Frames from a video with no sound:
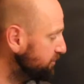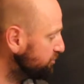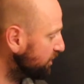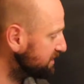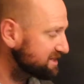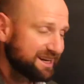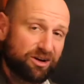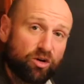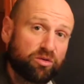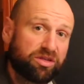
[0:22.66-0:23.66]
If you try to
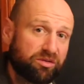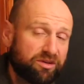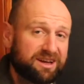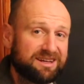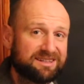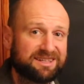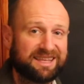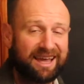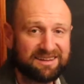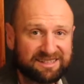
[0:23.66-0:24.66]
study all three to
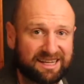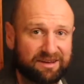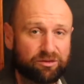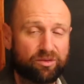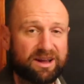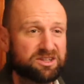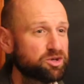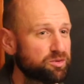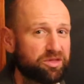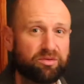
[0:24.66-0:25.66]
the essay level, right,
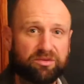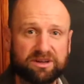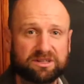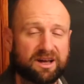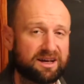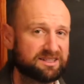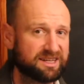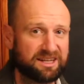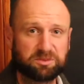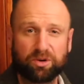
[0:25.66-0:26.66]
2 or 3
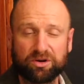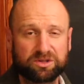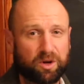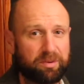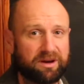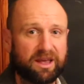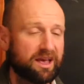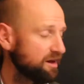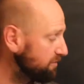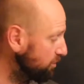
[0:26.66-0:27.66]
studies per topic
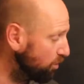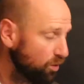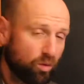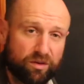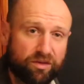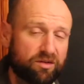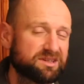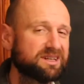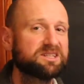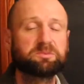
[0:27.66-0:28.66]
for all of
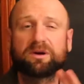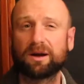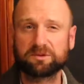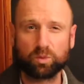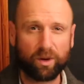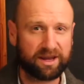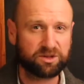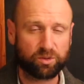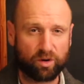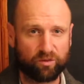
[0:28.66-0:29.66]
those, it just becomes way
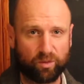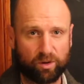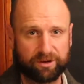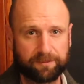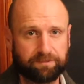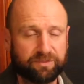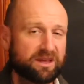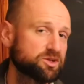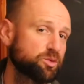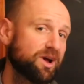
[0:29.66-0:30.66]
too overwhelming.
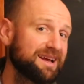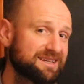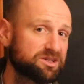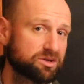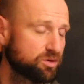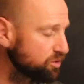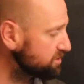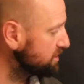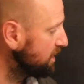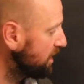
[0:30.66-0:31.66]
So when I teach the
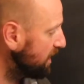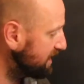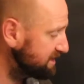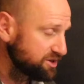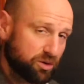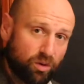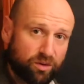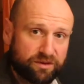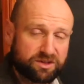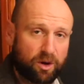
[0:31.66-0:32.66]
course, I teach all
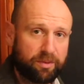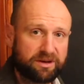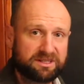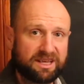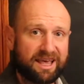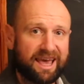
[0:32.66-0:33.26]
of the topics